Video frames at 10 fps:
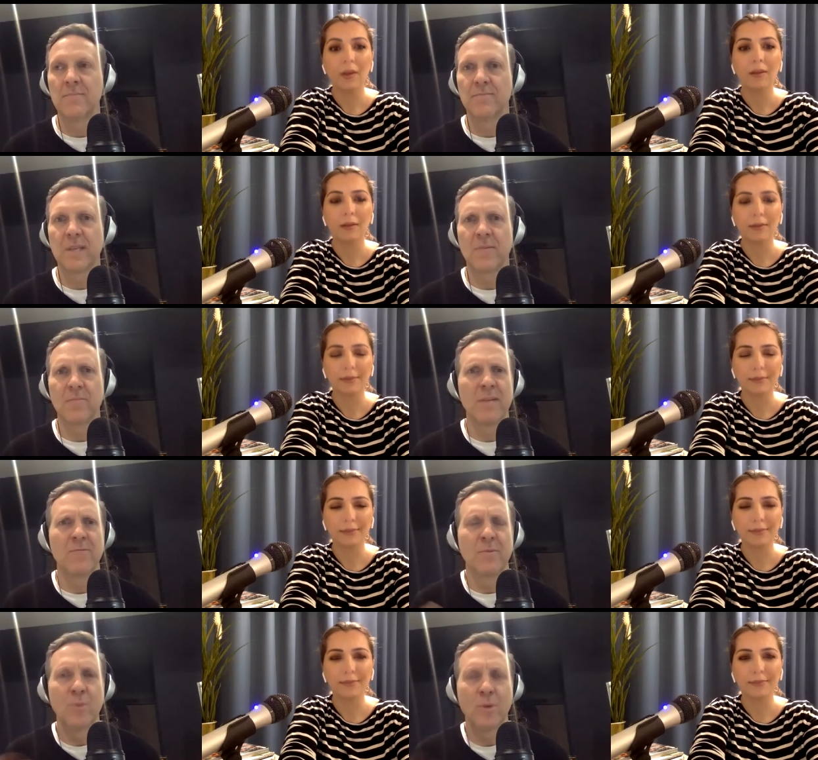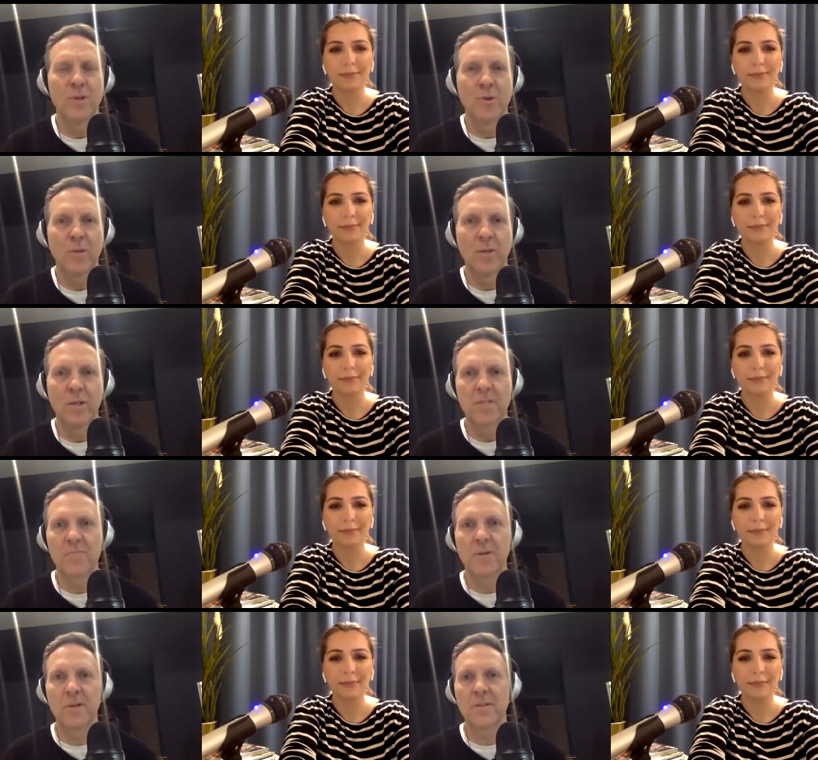Speaker 1: yeah. It made for a more enjoyable
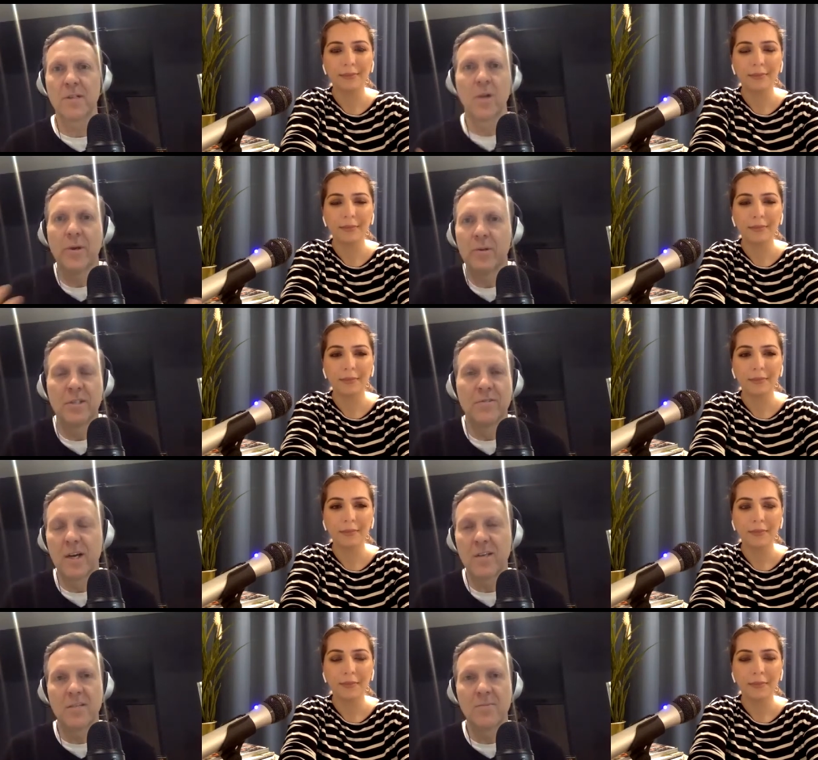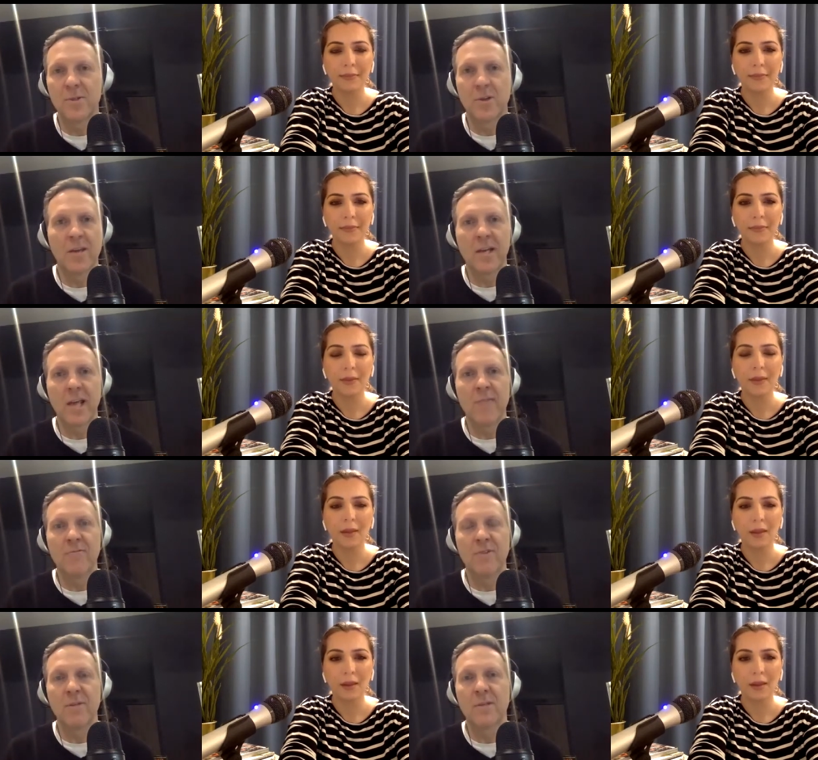experience. The loyalty of customers, all that came
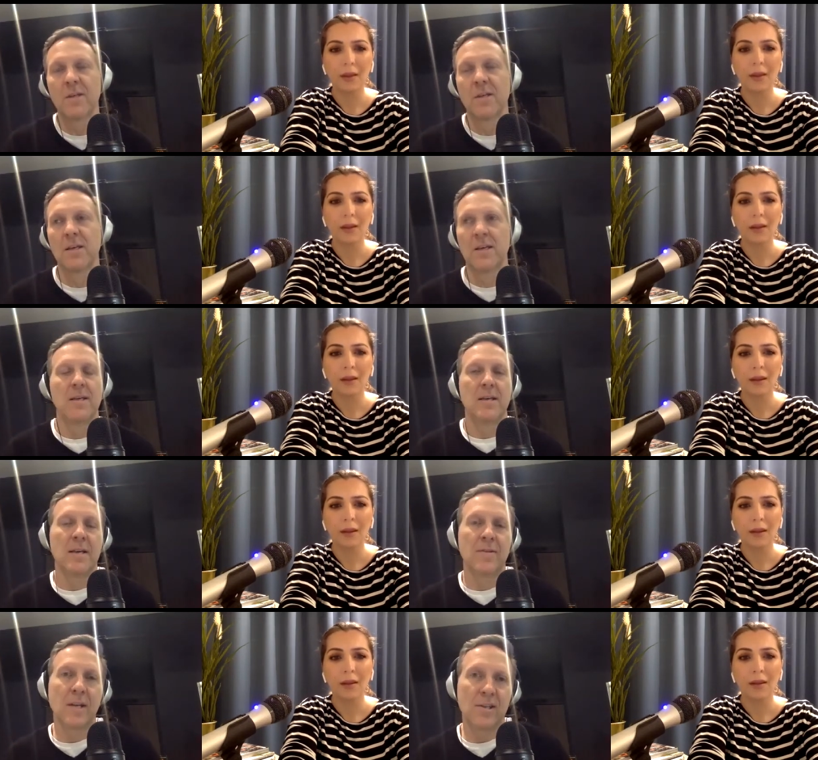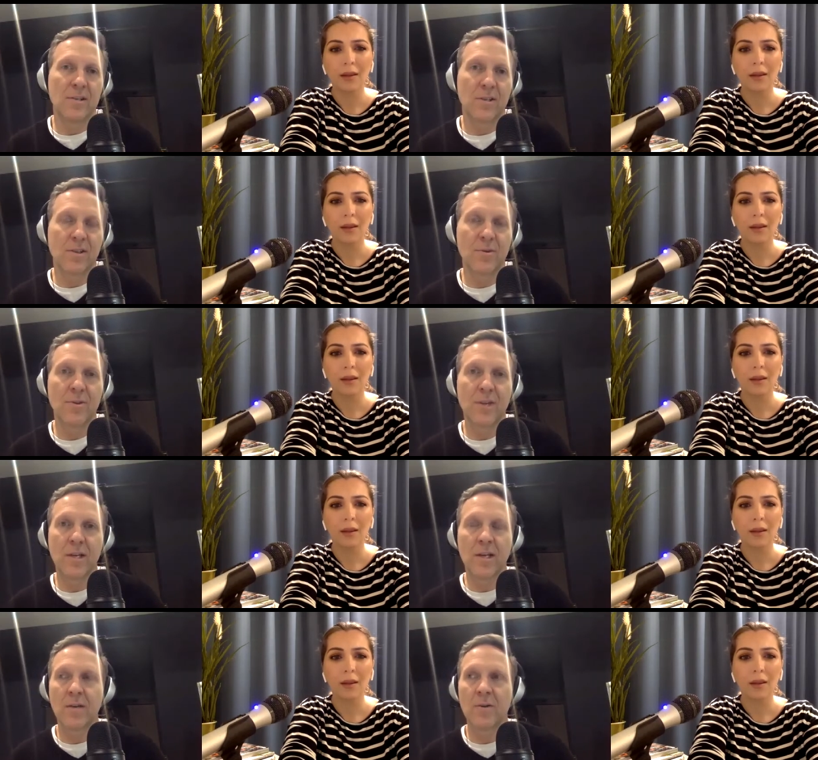from it. And then I think the third thing I
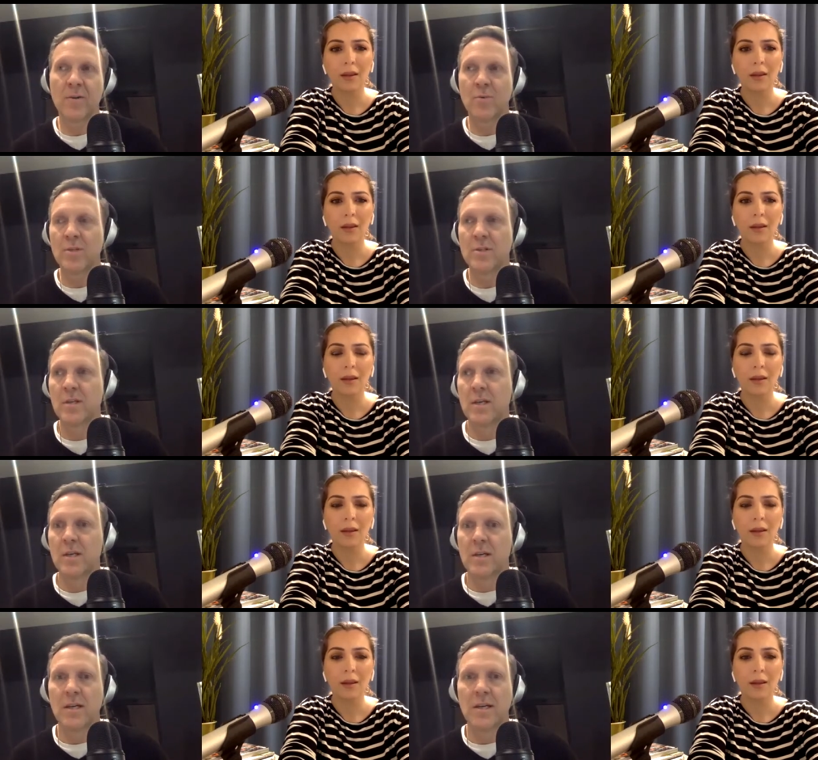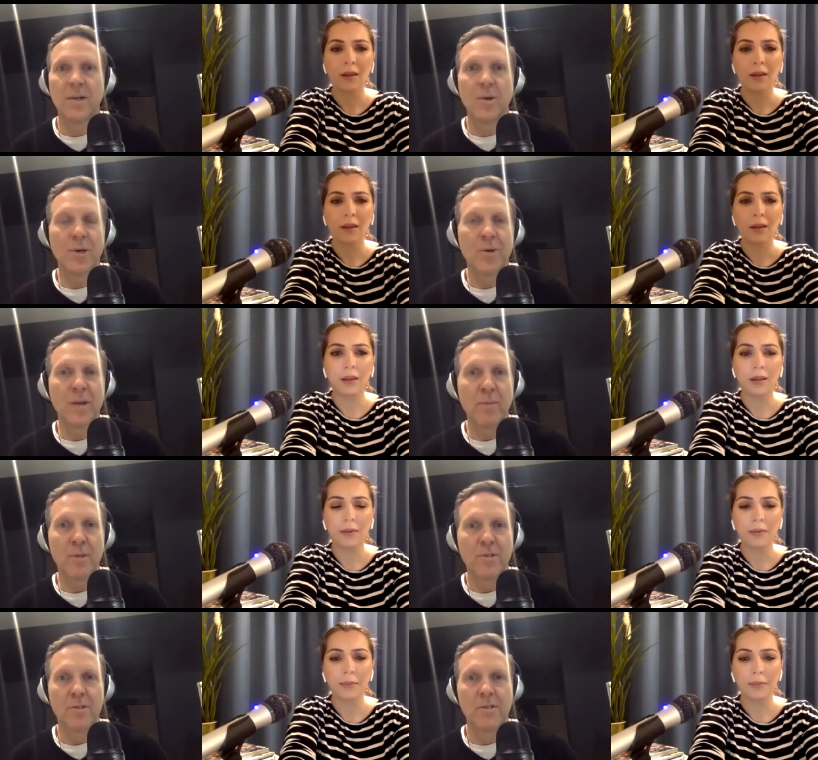learned was uh, know your
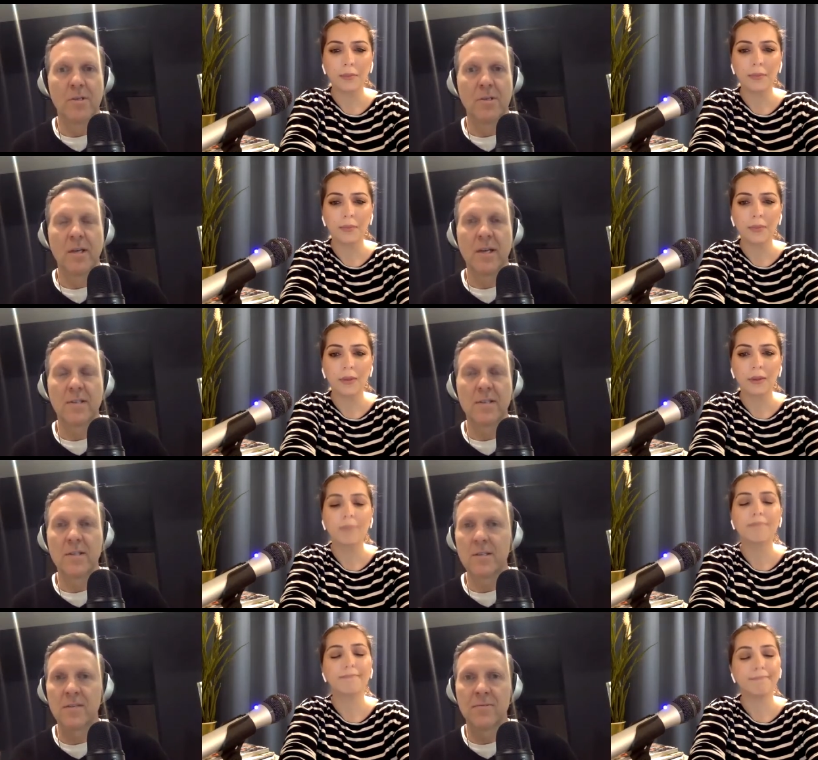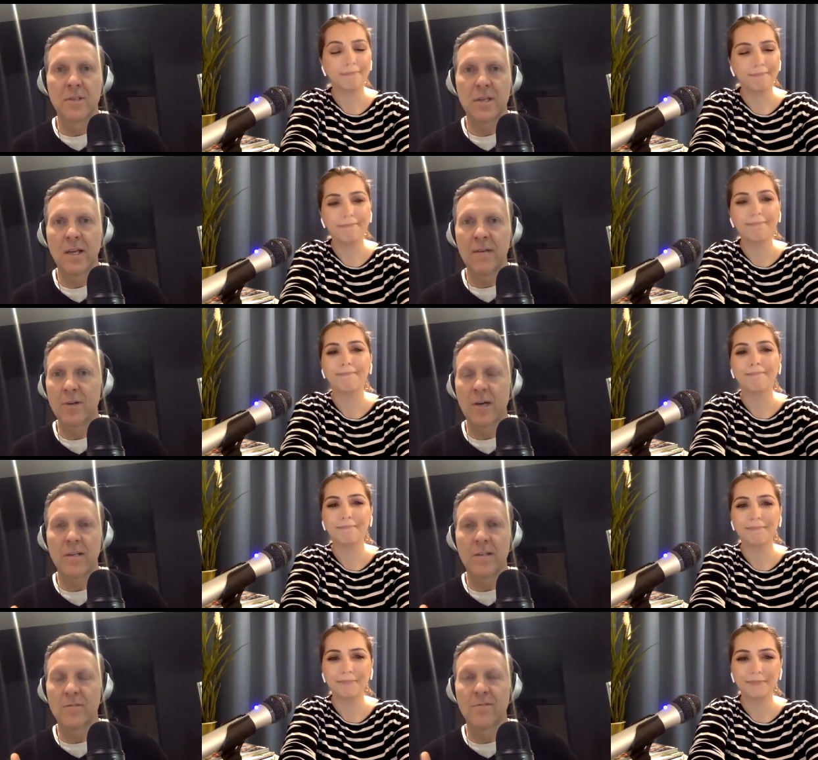numbers. And I see this even mm. today. I'm
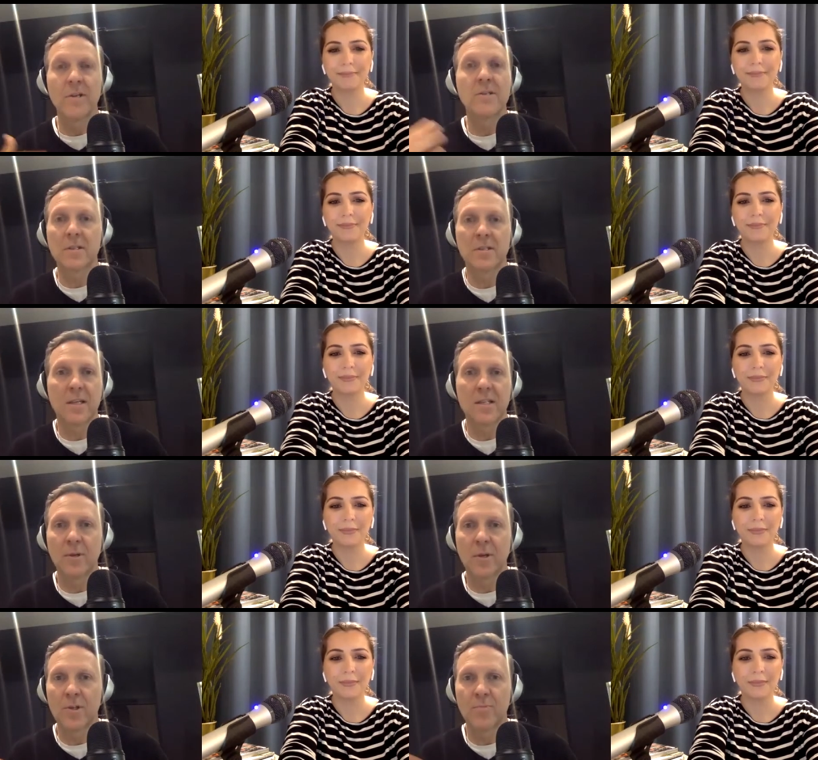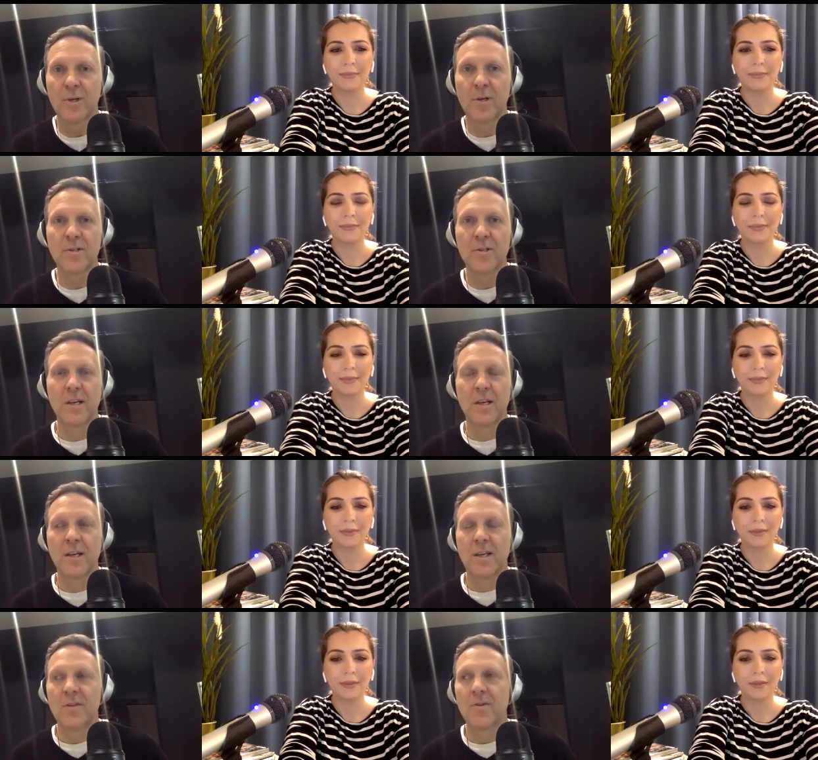talking to very successful entrepreneurs.
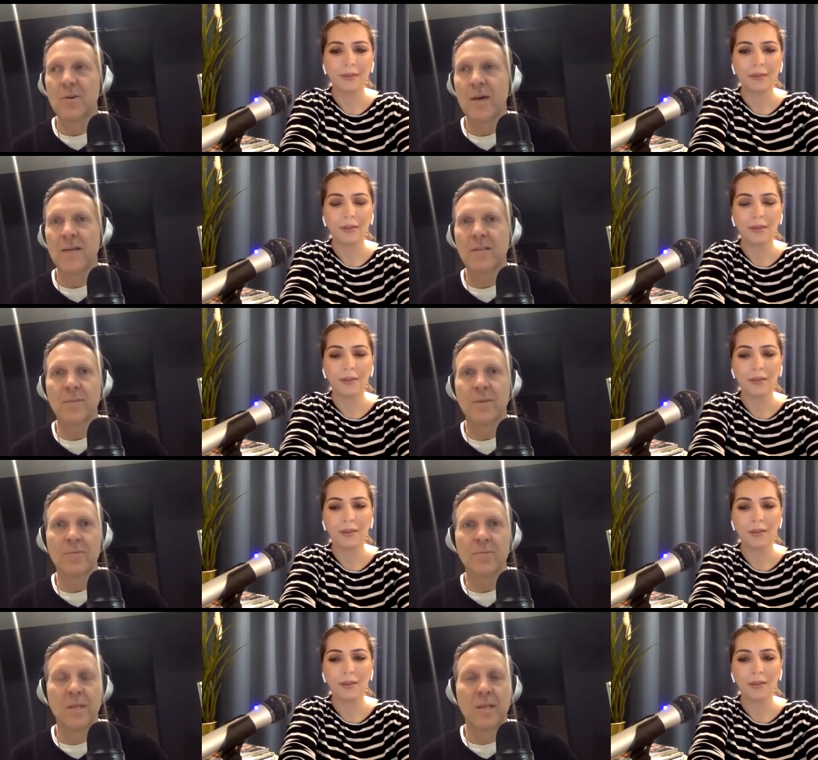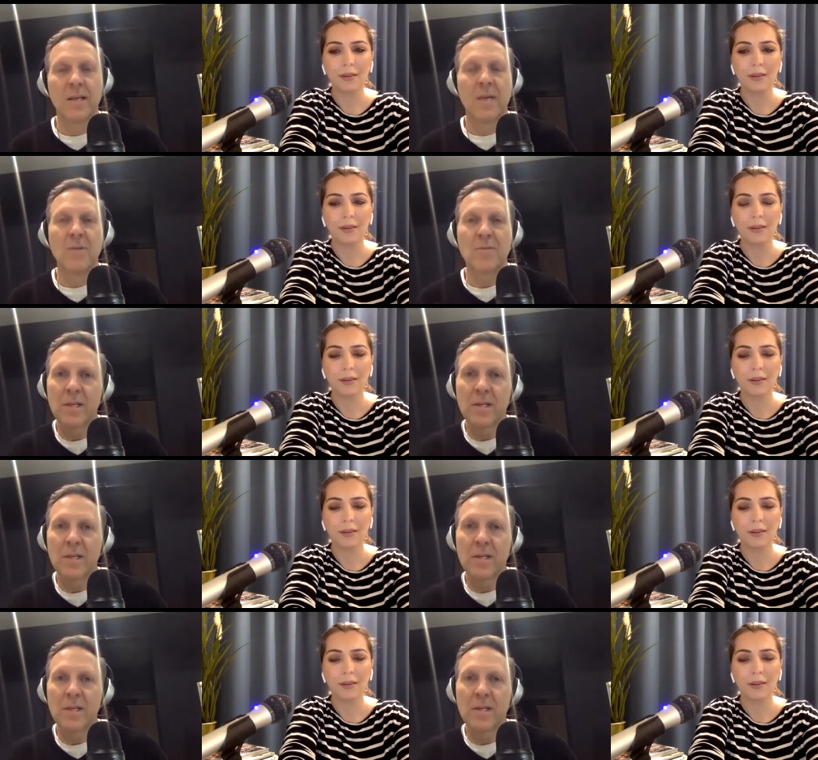You know, you ask about how much